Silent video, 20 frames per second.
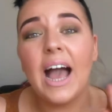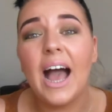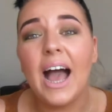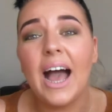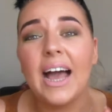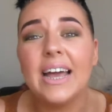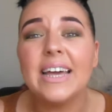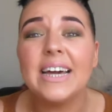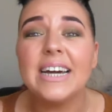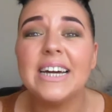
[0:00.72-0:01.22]

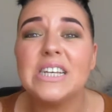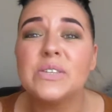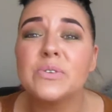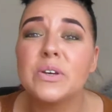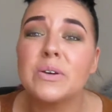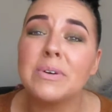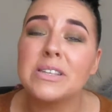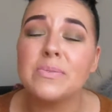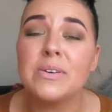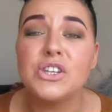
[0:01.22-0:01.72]
Hi guys,
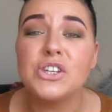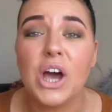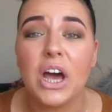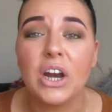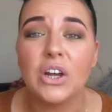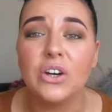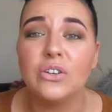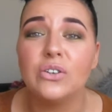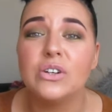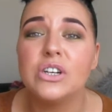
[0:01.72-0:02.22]
welcome back to my
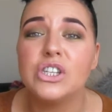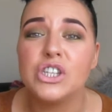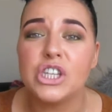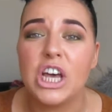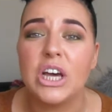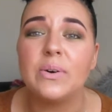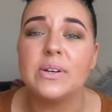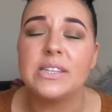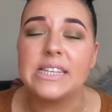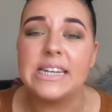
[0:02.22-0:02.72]
channel.
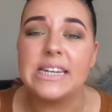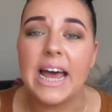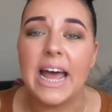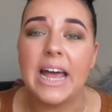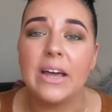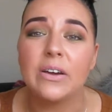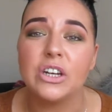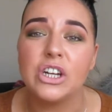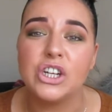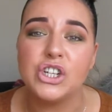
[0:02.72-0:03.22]
So today
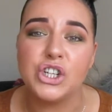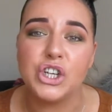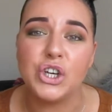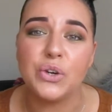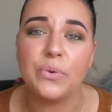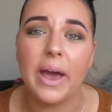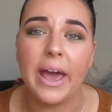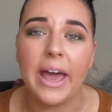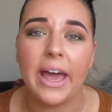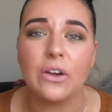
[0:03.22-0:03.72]
I'm going to
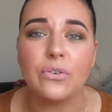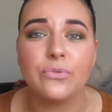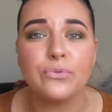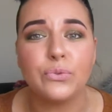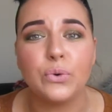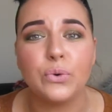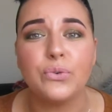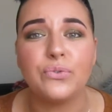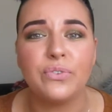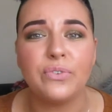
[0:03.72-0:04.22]
do a
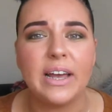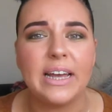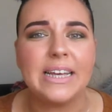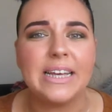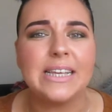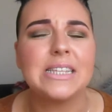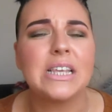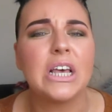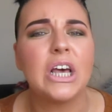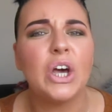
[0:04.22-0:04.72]
full
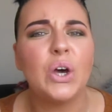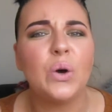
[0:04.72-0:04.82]
face,